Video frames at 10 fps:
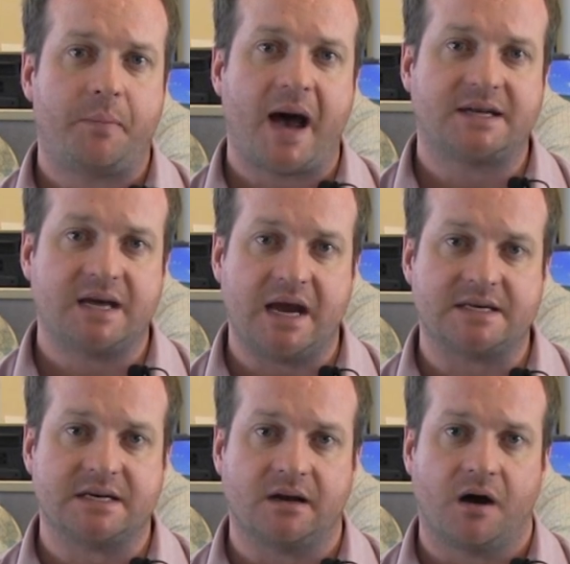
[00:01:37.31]
back to
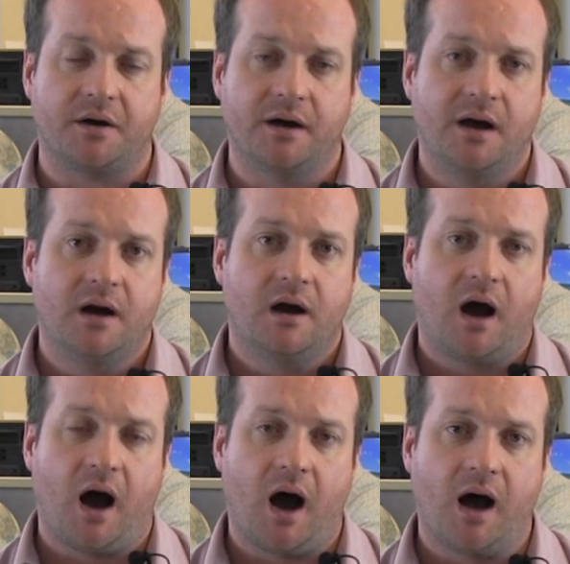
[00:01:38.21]

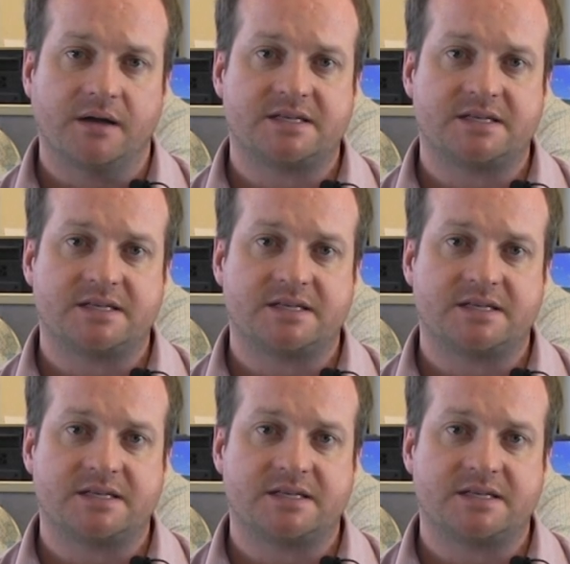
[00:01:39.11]
1800.